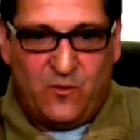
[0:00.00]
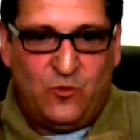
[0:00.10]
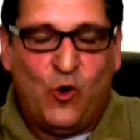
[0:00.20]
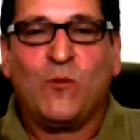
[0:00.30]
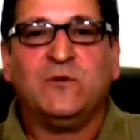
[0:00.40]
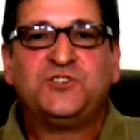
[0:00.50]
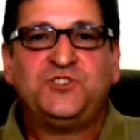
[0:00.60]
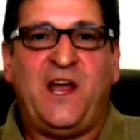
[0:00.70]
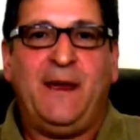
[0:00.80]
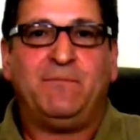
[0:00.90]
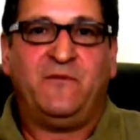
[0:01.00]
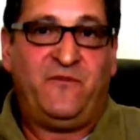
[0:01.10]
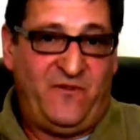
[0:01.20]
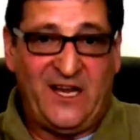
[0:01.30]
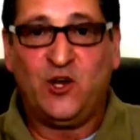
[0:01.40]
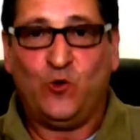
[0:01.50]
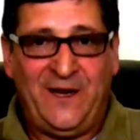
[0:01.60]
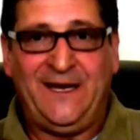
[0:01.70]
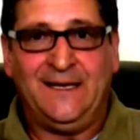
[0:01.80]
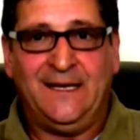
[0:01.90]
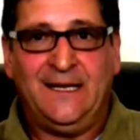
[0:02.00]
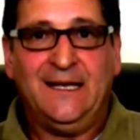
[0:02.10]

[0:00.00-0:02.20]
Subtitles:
normal shaped figurine.